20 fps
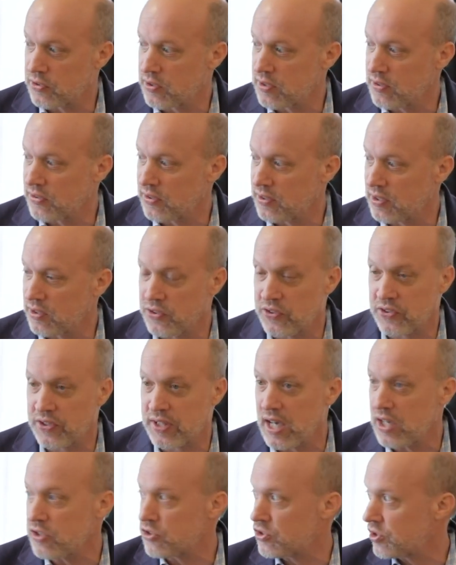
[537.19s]
So this is a little
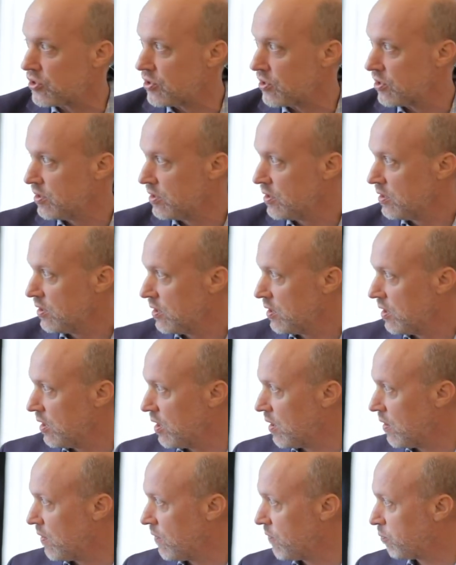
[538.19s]
sketch
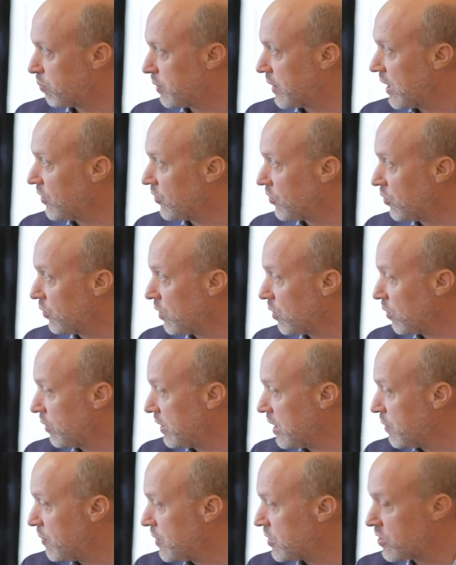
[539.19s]
of place using
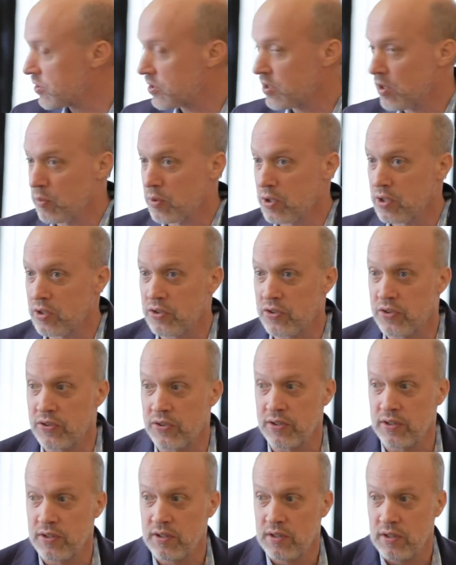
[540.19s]
only images, no words.